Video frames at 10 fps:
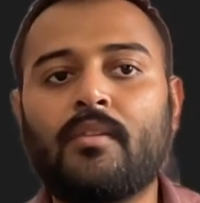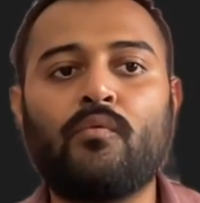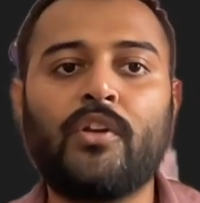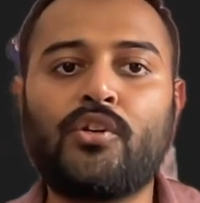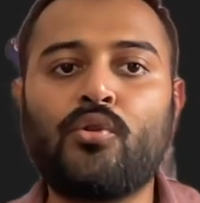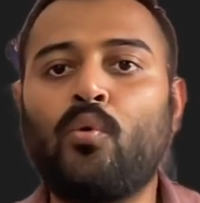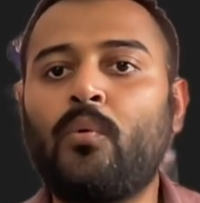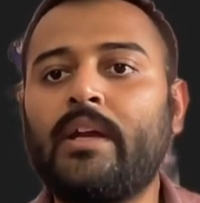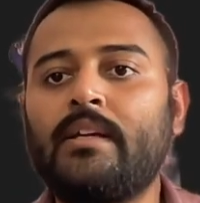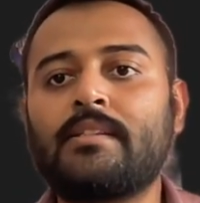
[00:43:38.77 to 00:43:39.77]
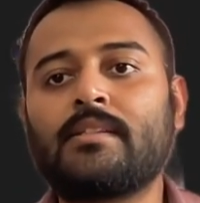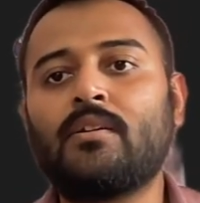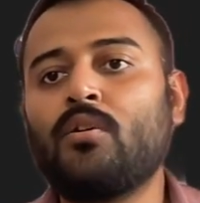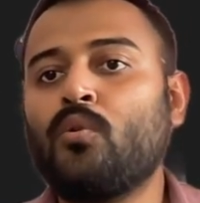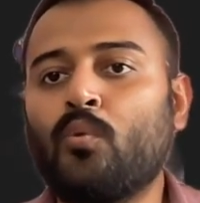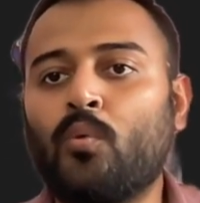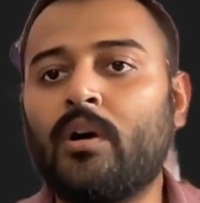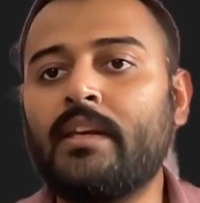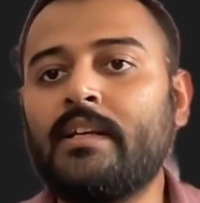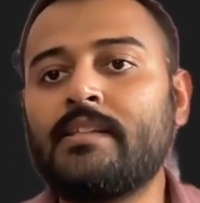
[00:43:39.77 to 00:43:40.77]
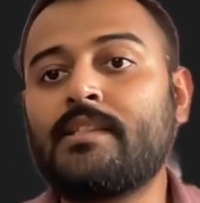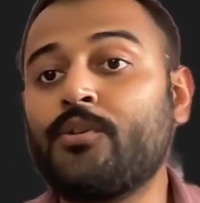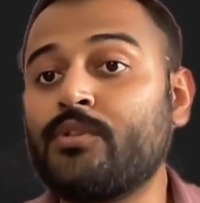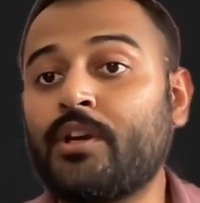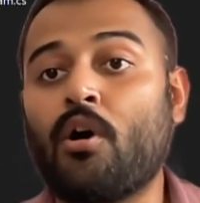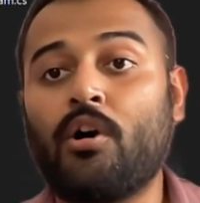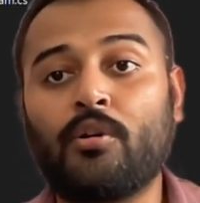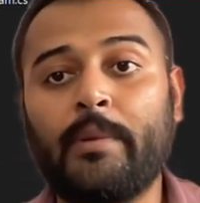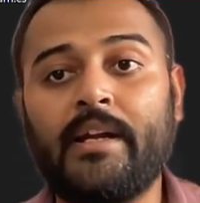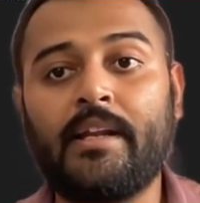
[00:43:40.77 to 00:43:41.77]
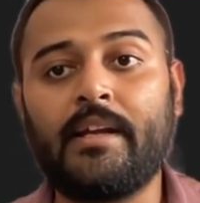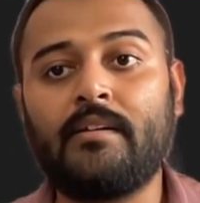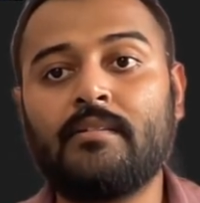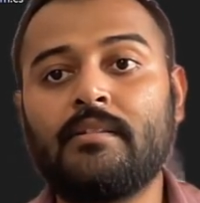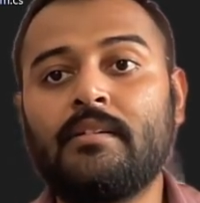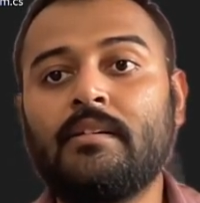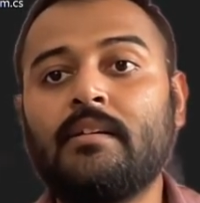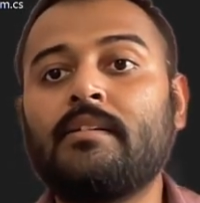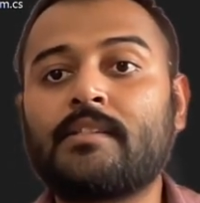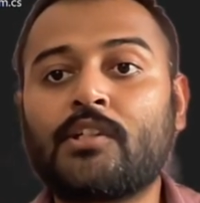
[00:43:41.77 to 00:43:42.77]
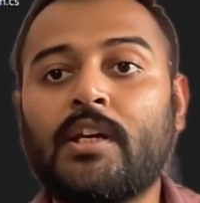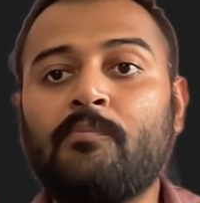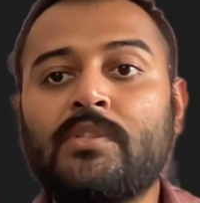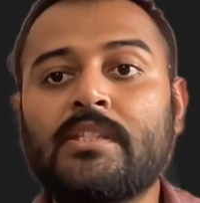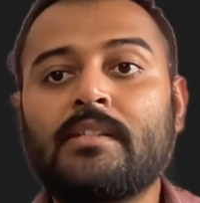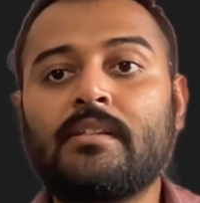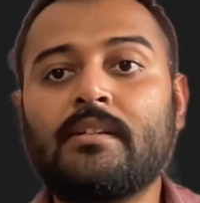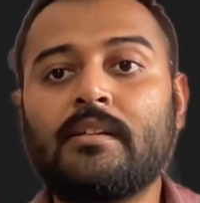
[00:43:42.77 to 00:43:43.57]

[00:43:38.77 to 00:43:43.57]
with two ways. One is using automated scripts,